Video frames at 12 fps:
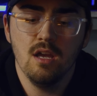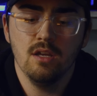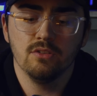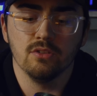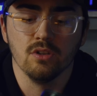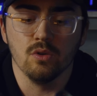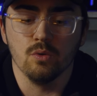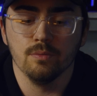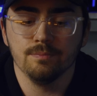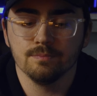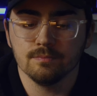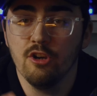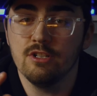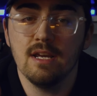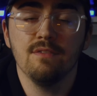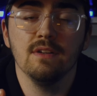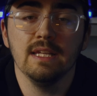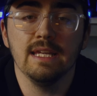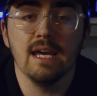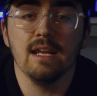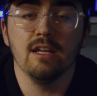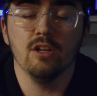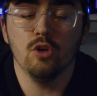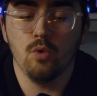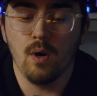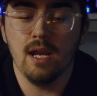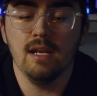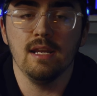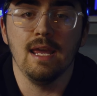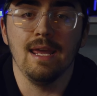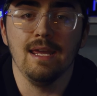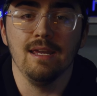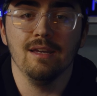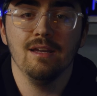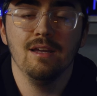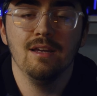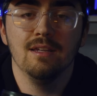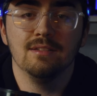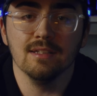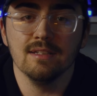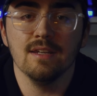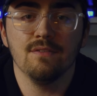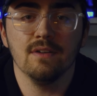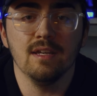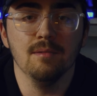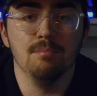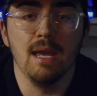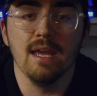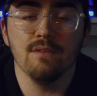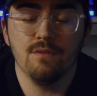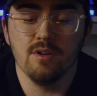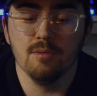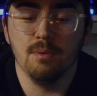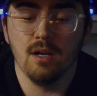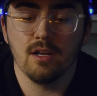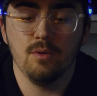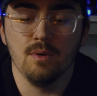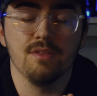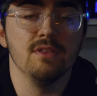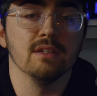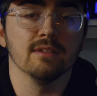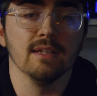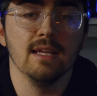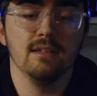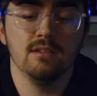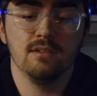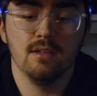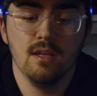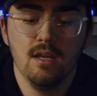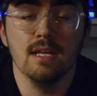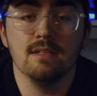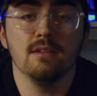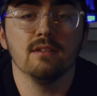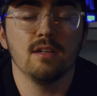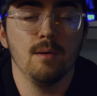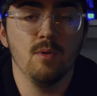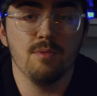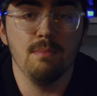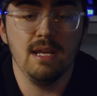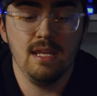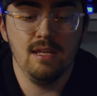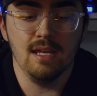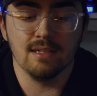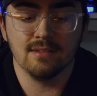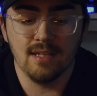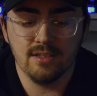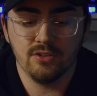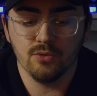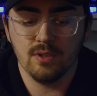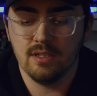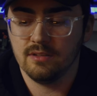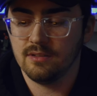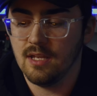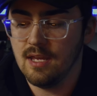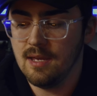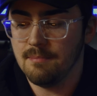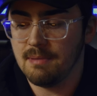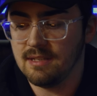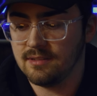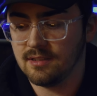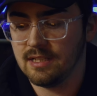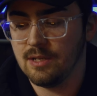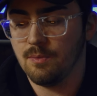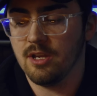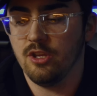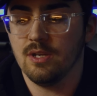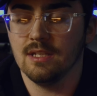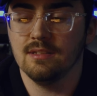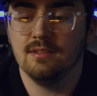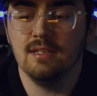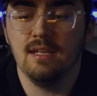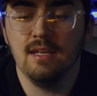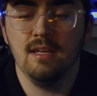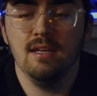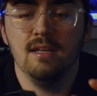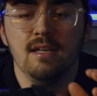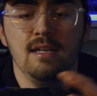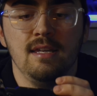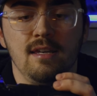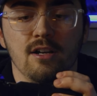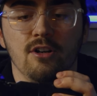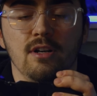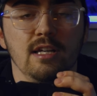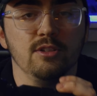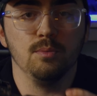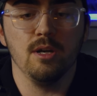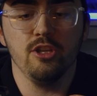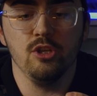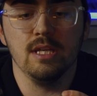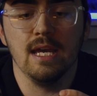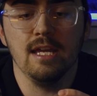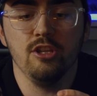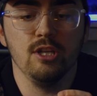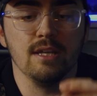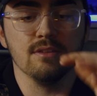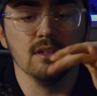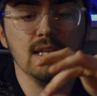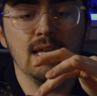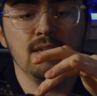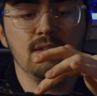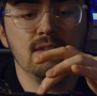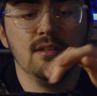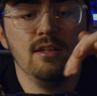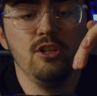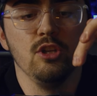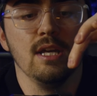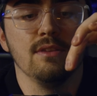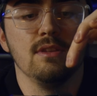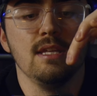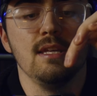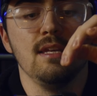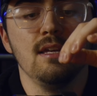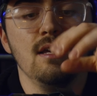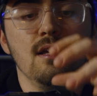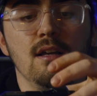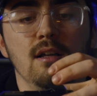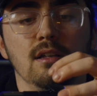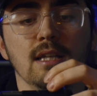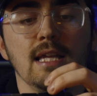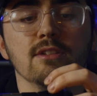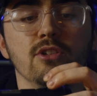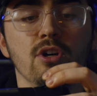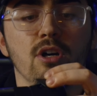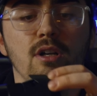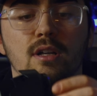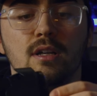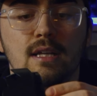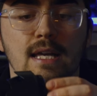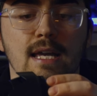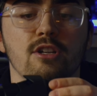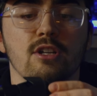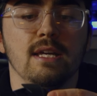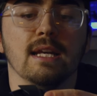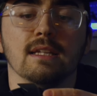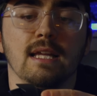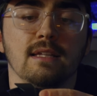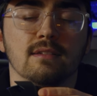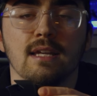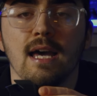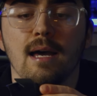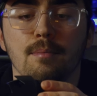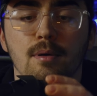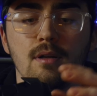So you're definitely getting quite a significant bang for your buck with this lens. It doesn't come with many accessories. Basically what you can see here is what you get. You get the lens, you get the lens hood, and you get a lens cap